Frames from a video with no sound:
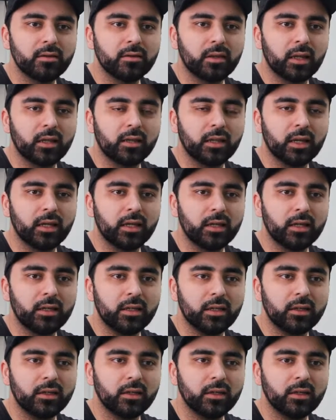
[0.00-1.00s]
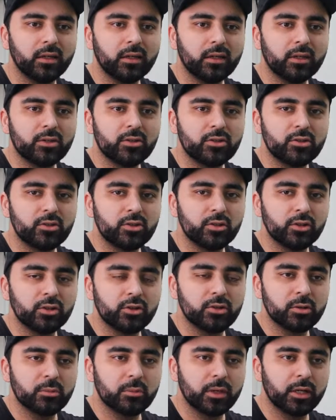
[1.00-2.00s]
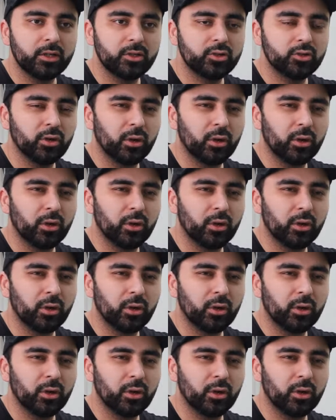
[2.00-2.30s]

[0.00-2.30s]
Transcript: that they needed to make sure.